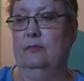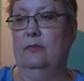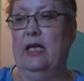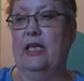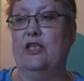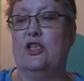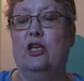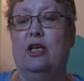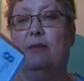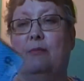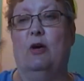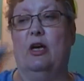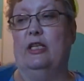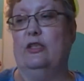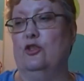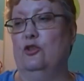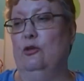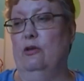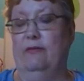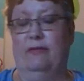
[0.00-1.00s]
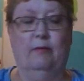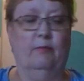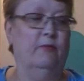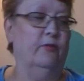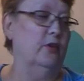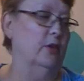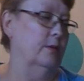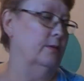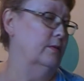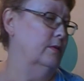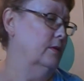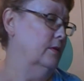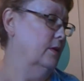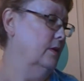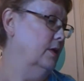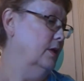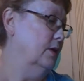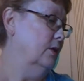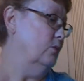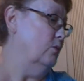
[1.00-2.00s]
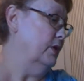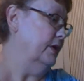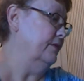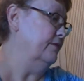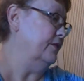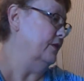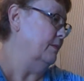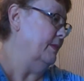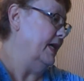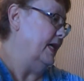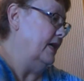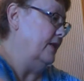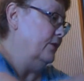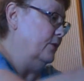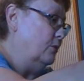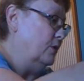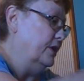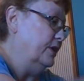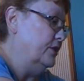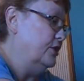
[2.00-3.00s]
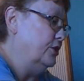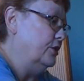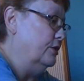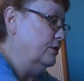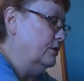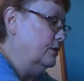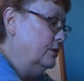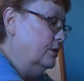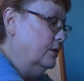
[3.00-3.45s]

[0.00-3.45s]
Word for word: I should have bought two of them for one for my other one too.